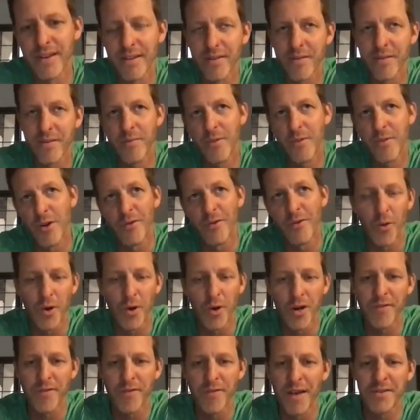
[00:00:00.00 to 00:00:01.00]
there are
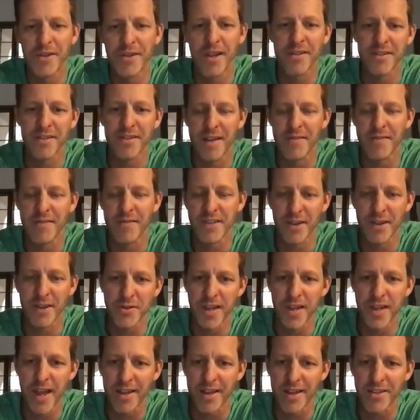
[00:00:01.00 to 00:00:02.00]
45 states that have sales
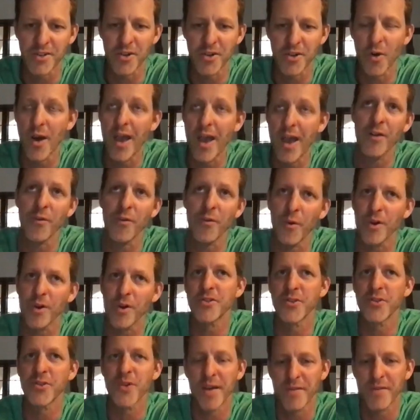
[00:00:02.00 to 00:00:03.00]
tax. So at
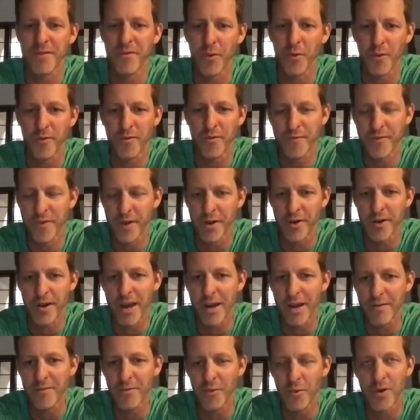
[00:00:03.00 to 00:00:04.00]
worst, you have to figure
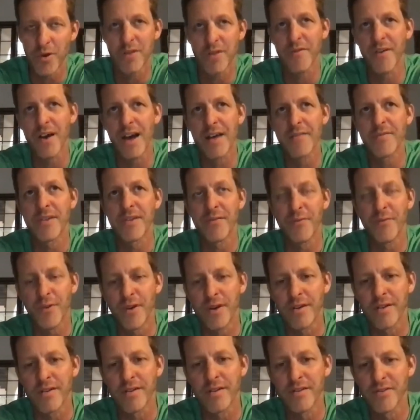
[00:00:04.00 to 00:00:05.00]
out 45
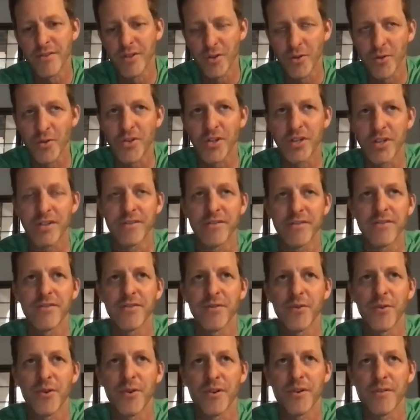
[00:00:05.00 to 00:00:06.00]
different solutions
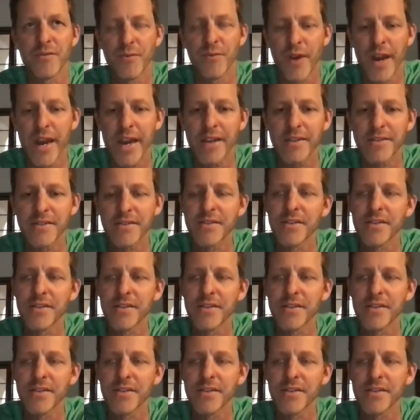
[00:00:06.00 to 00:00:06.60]
or rates.